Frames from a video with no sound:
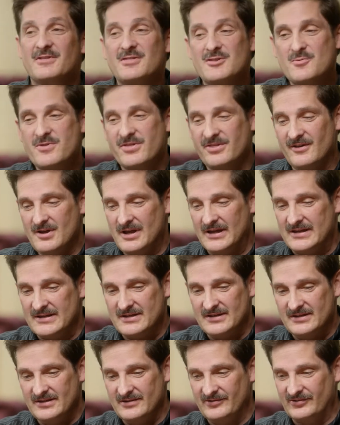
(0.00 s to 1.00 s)
with New
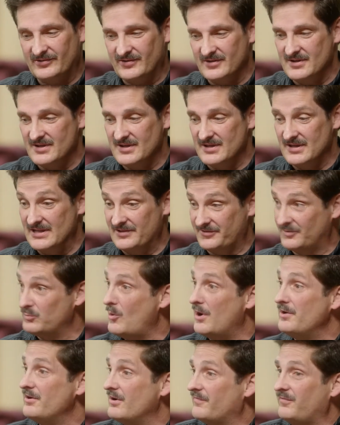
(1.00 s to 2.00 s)
Thought is it's
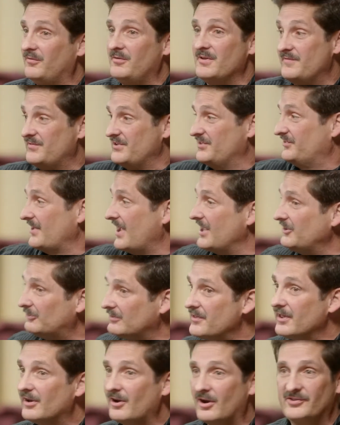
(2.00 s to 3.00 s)
wonderful if it stays
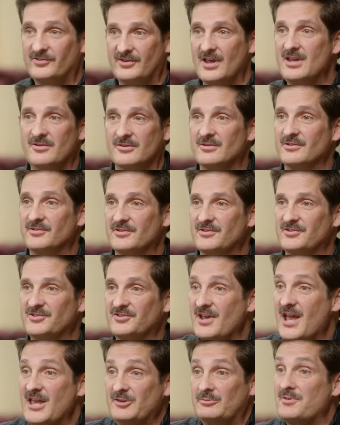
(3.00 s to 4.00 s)
within our centers. It
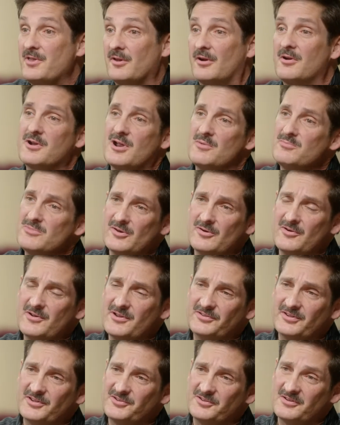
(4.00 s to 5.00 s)
stays within our
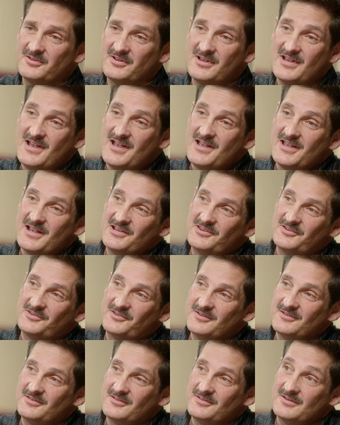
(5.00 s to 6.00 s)
communities. It's
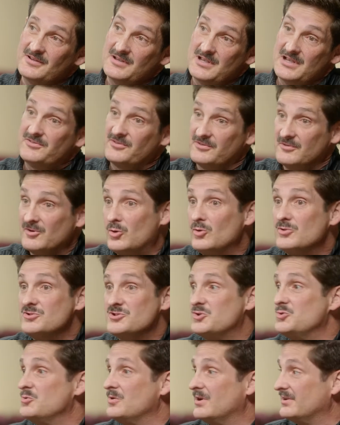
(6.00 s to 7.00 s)

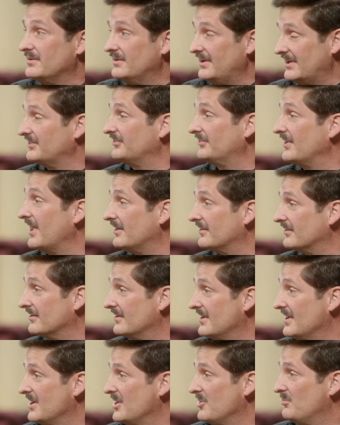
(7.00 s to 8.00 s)
good to an extent.
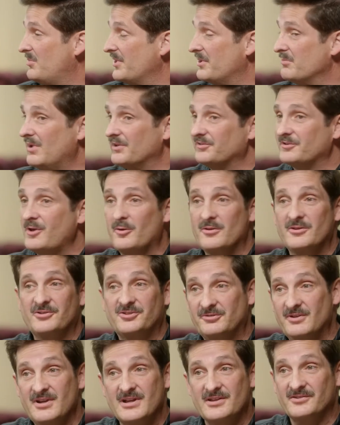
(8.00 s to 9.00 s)
But it must go to the
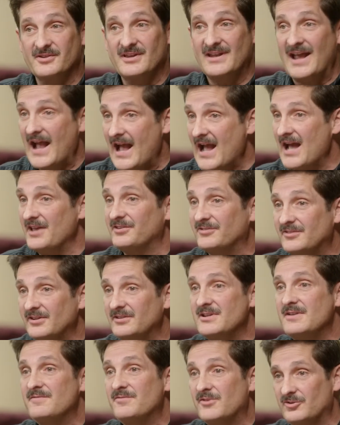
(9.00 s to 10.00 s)
streets. It has to
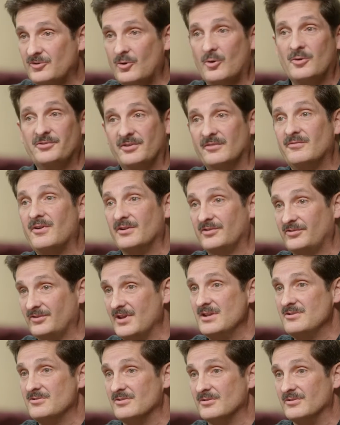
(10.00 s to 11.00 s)
leave the doors of our
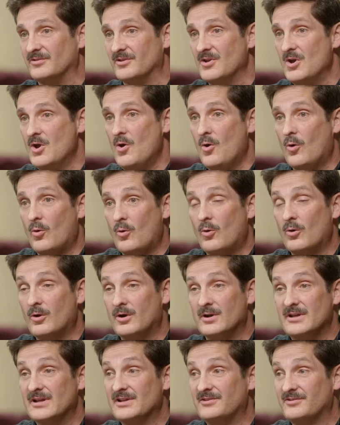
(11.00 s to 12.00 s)
centers,
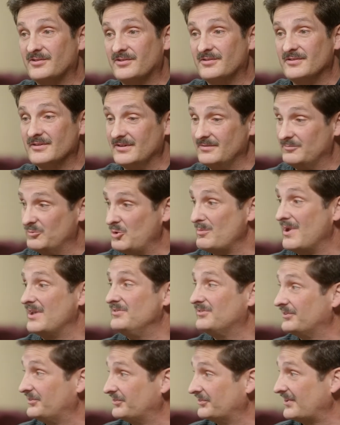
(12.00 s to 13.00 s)
or it
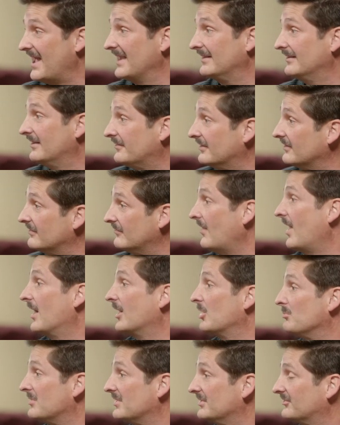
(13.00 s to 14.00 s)
remains a stagnant
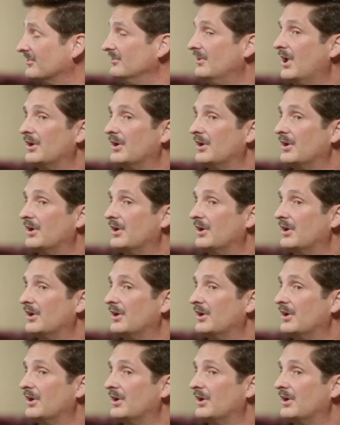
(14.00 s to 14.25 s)
environment. It's